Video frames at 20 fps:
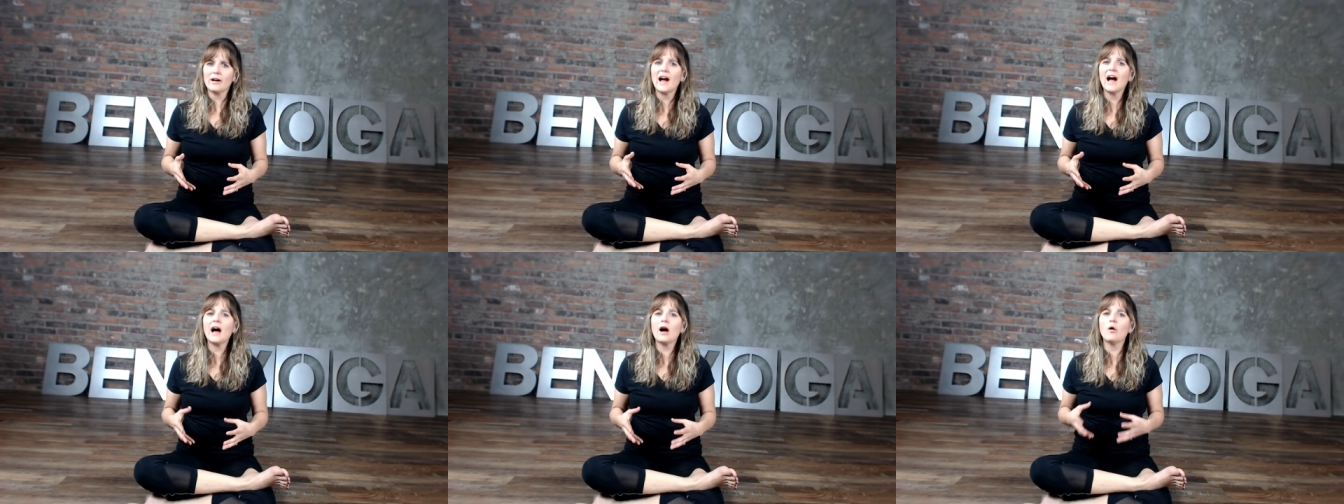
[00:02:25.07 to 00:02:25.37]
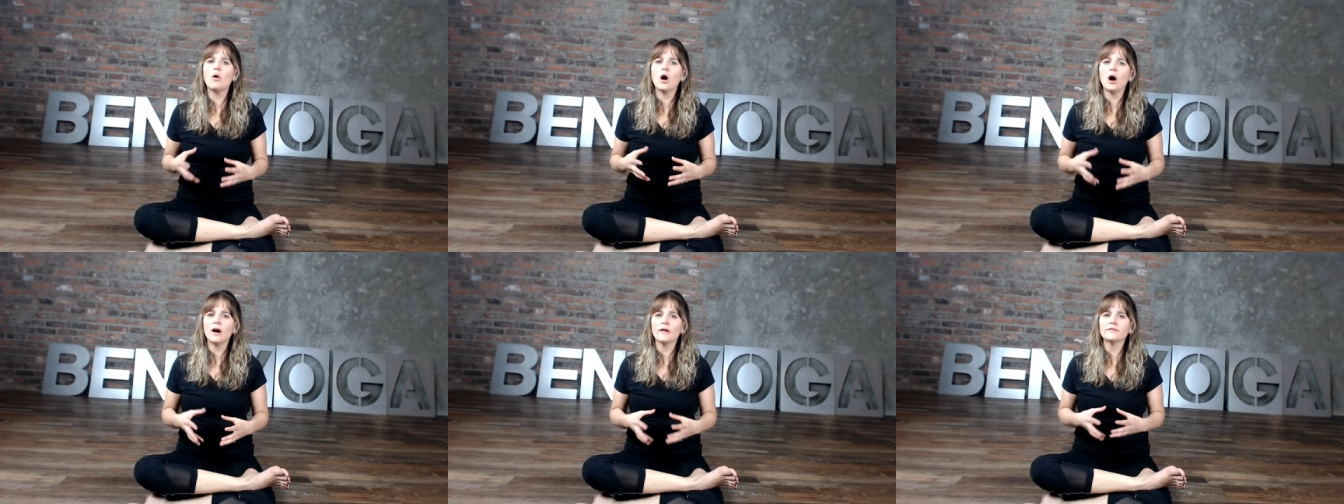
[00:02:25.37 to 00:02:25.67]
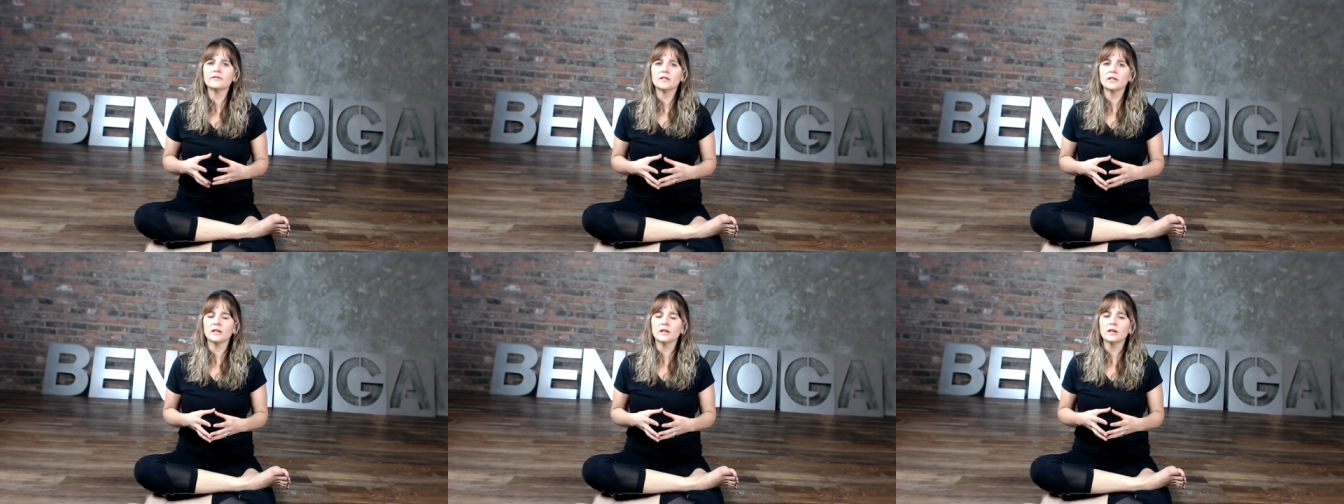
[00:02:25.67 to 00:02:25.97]
How
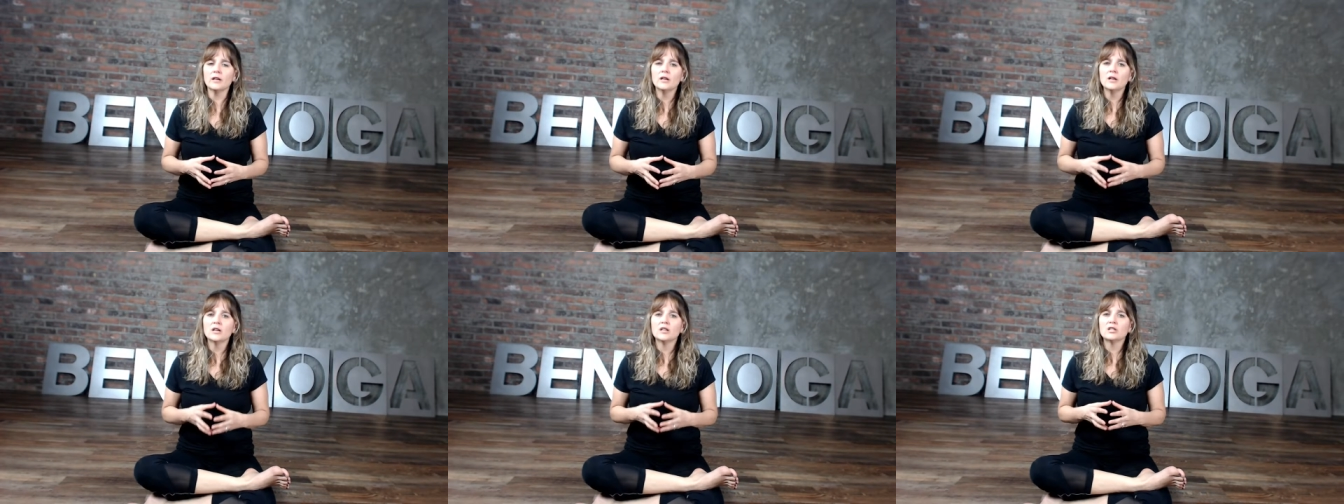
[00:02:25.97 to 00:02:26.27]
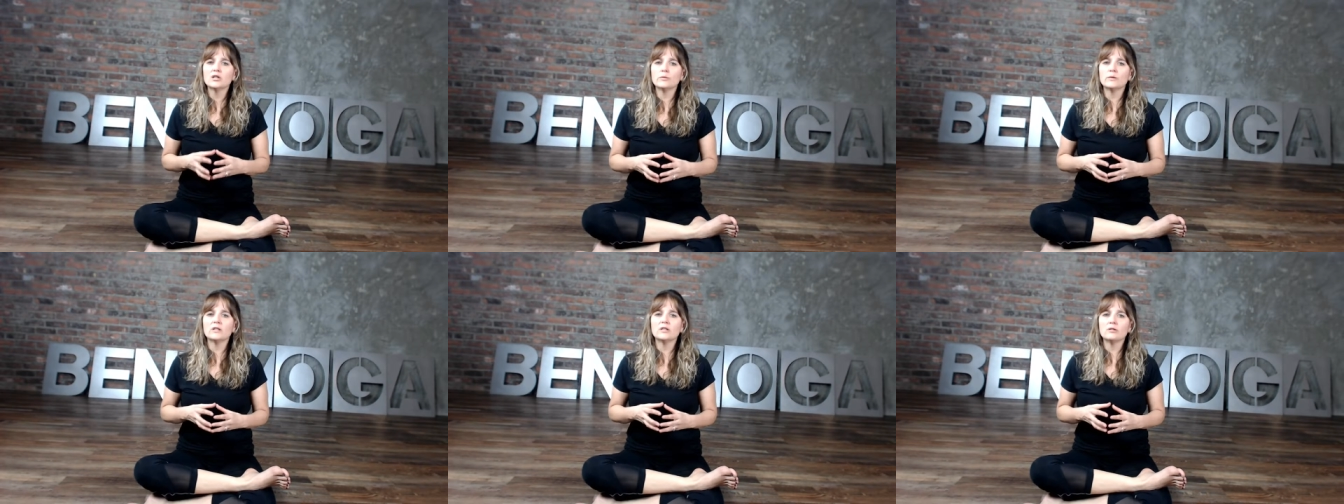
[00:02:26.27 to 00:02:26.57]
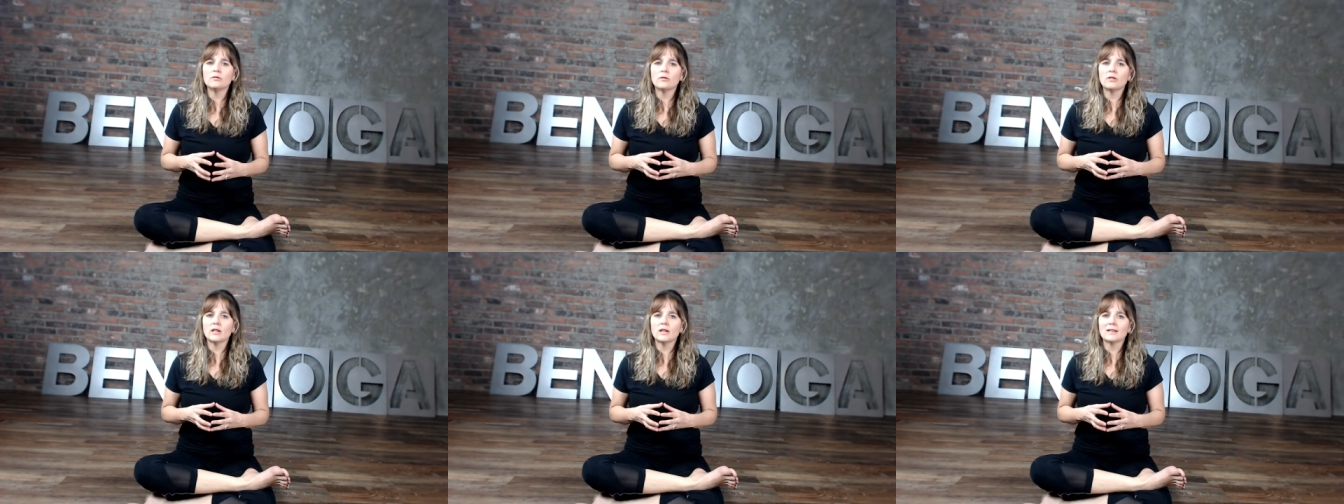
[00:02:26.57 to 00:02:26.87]
often do we
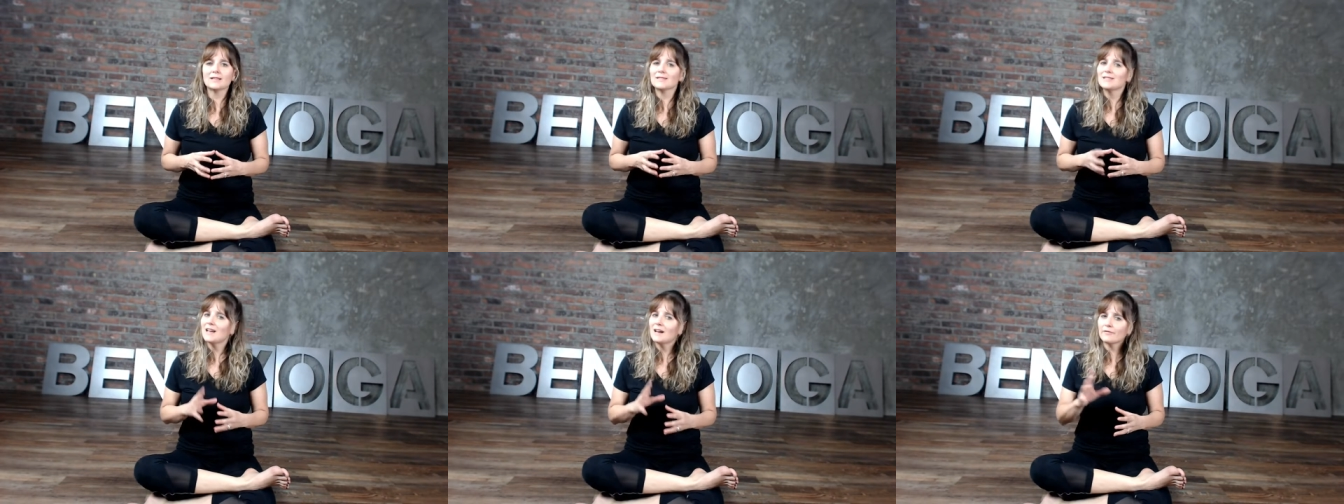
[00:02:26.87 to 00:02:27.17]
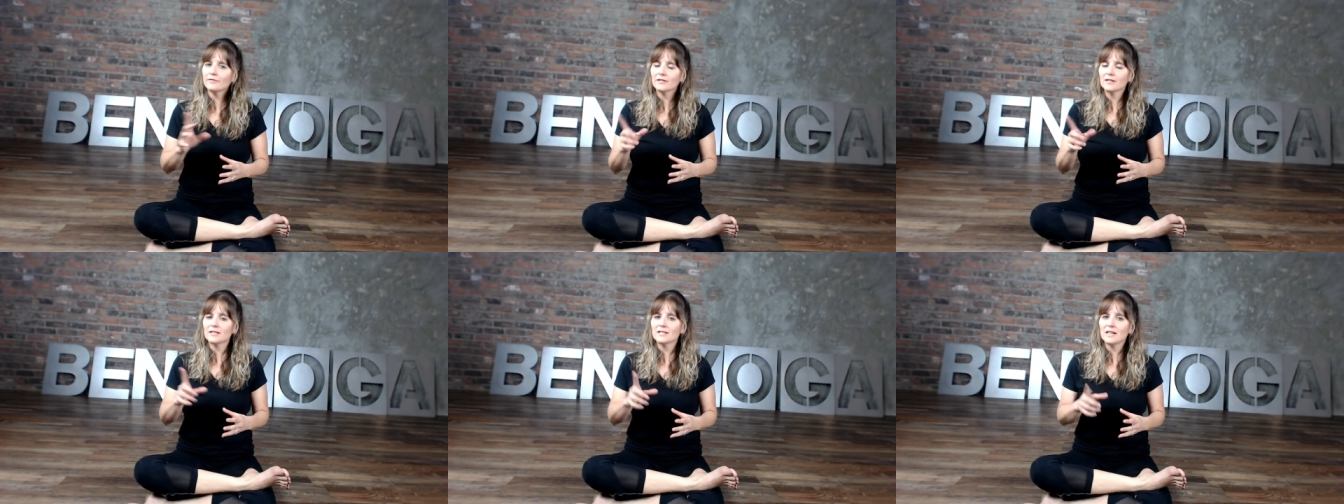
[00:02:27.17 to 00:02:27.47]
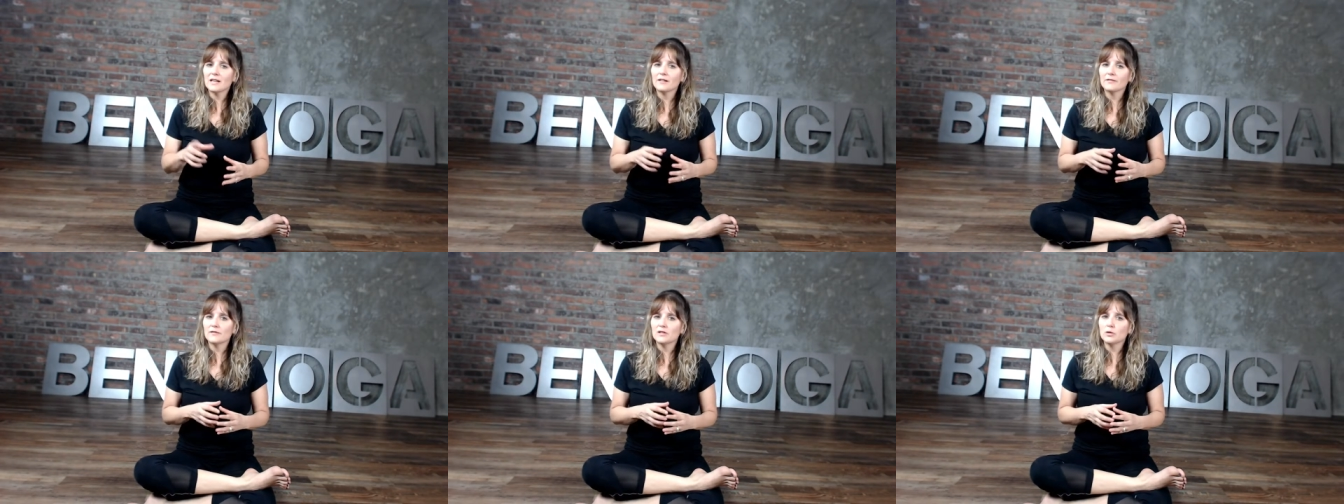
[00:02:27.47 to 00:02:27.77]
do things not for the
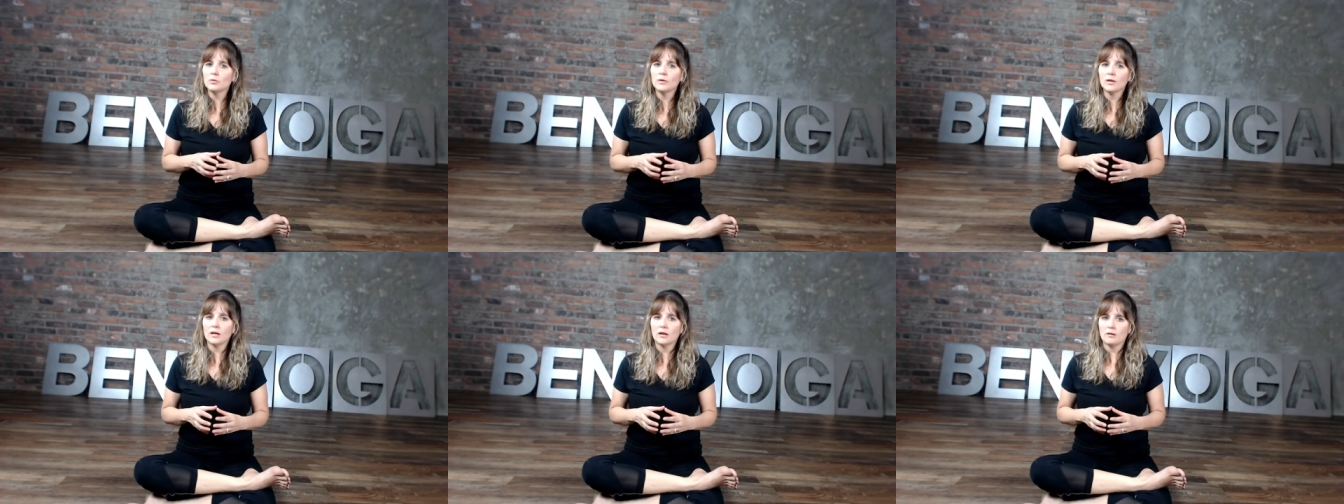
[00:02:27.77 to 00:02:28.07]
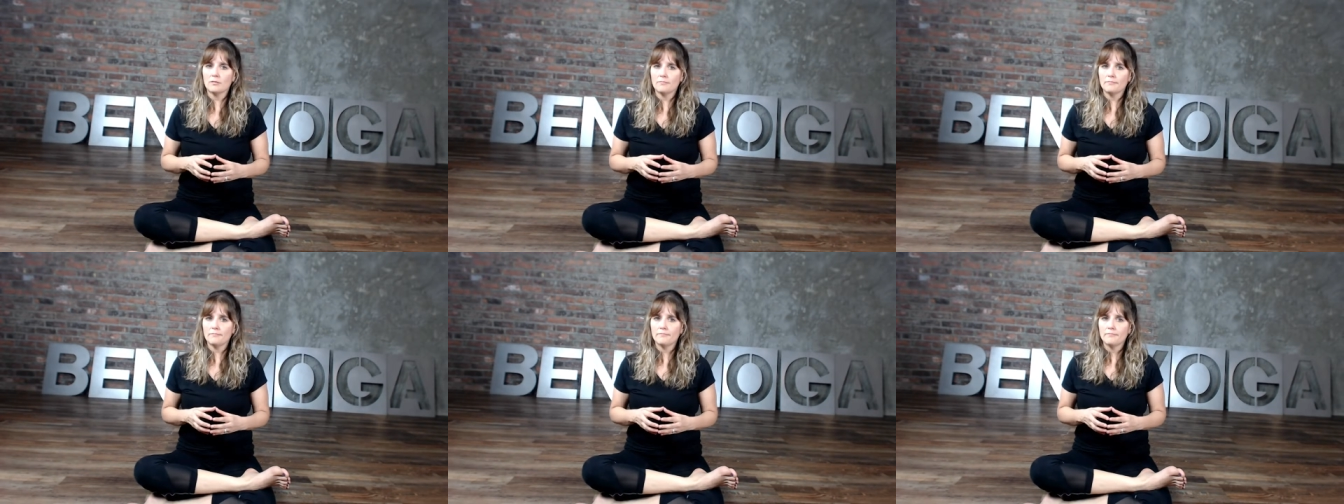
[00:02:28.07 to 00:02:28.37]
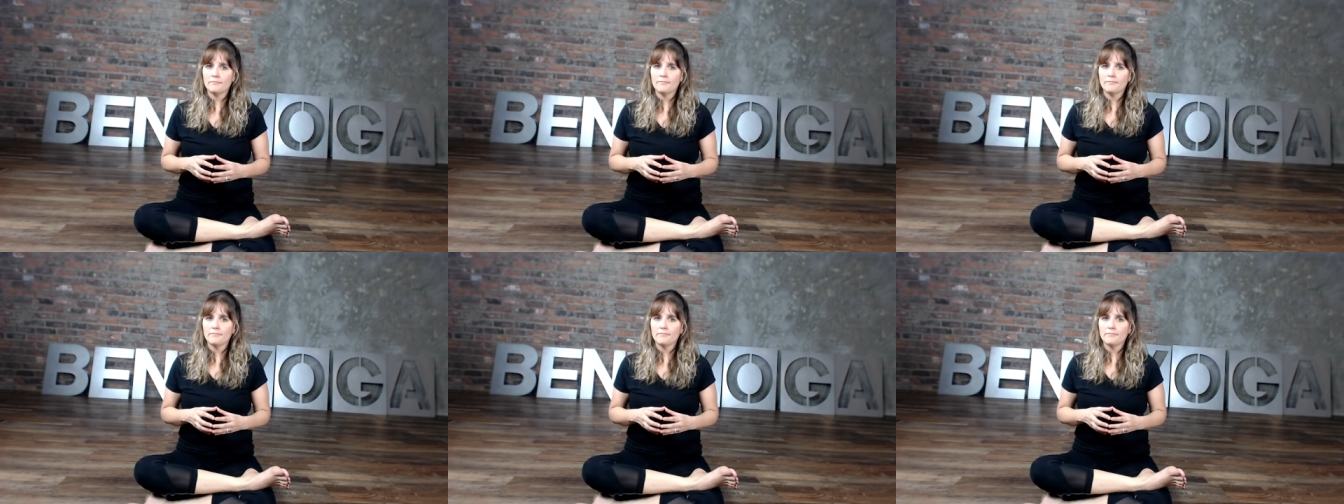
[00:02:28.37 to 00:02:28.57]
sake of doing them?